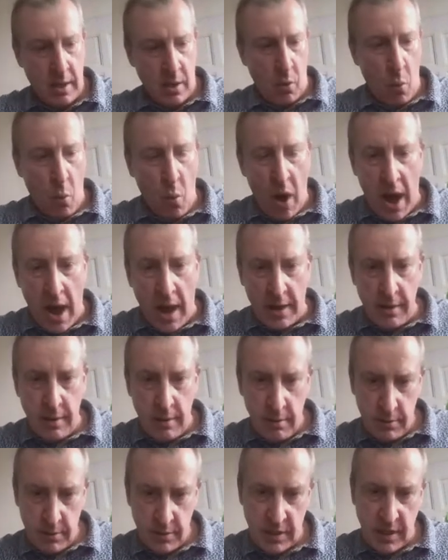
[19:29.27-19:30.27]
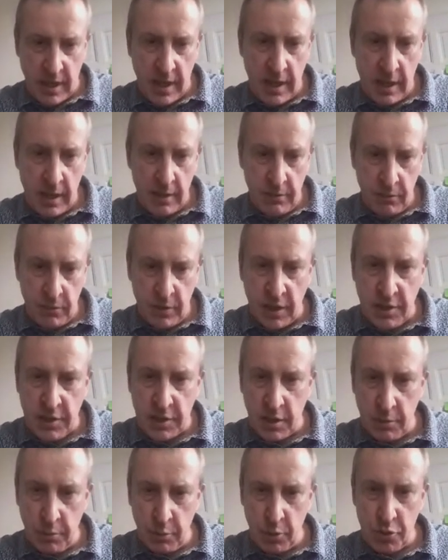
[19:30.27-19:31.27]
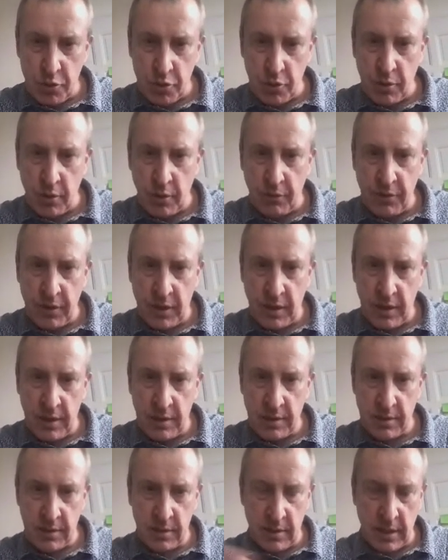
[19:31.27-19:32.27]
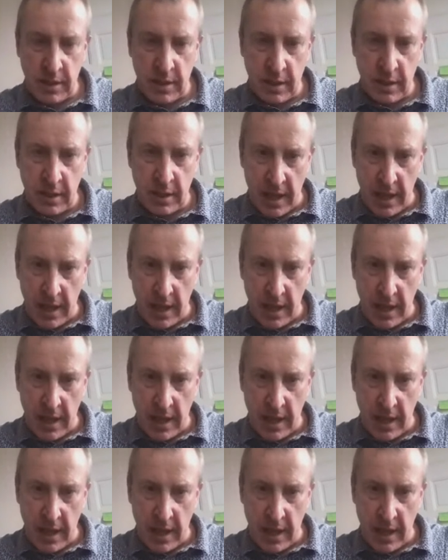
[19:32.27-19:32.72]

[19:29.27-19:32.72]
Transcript: one, say, distribution of these uh,